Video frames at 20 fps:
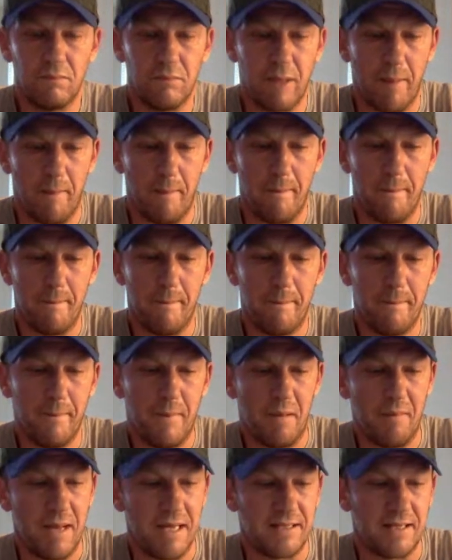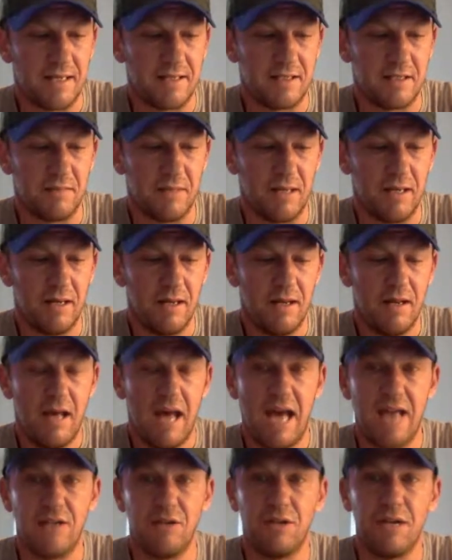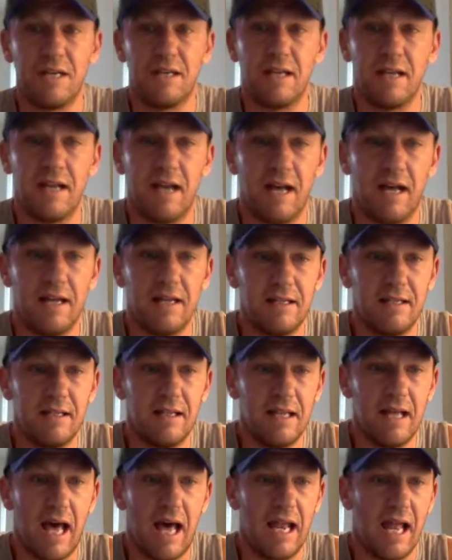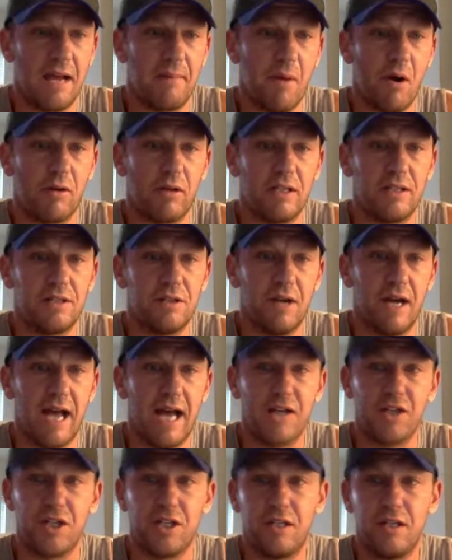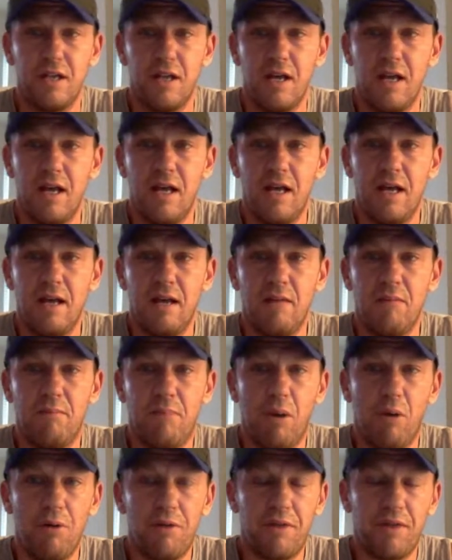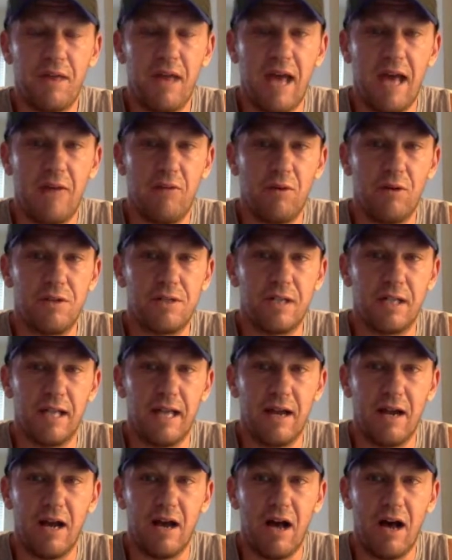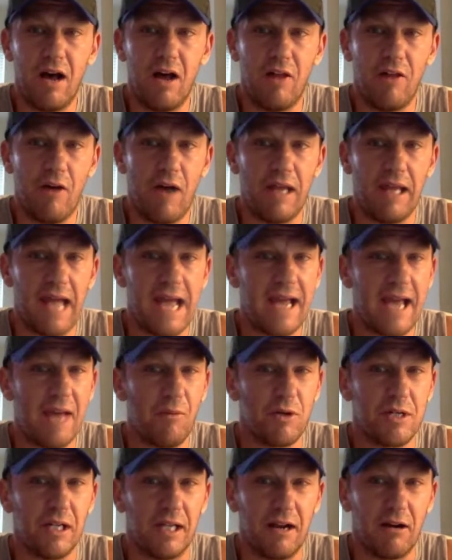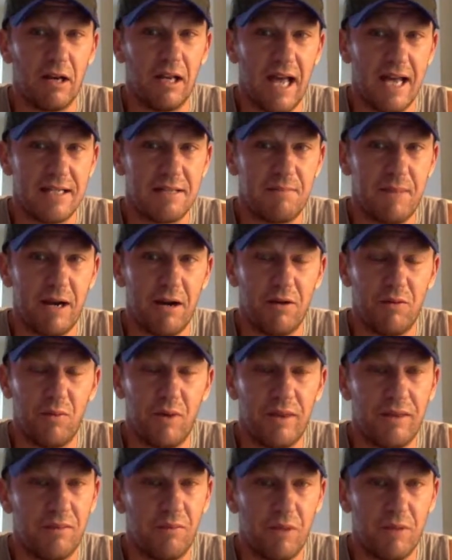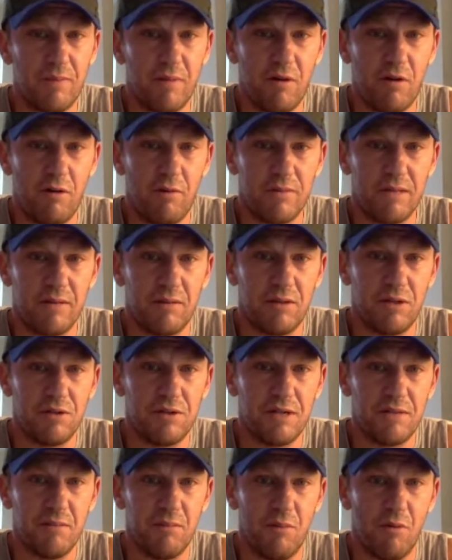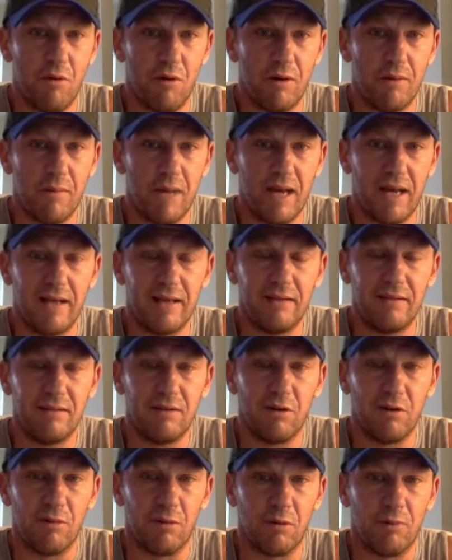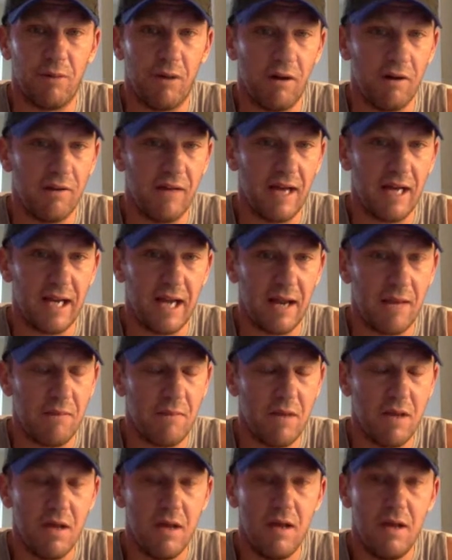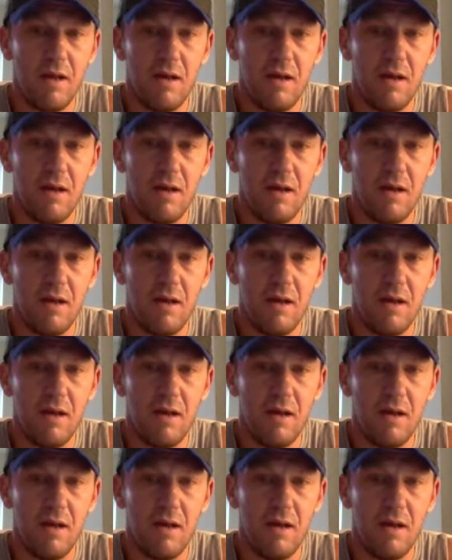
Yep, that makes sense to me. I do think that I like Barkley too. I actually both Edwards-Helaire, although I like Edwards-Helaire less paired with Mahomes, I would use him more in my Herbert part of that game.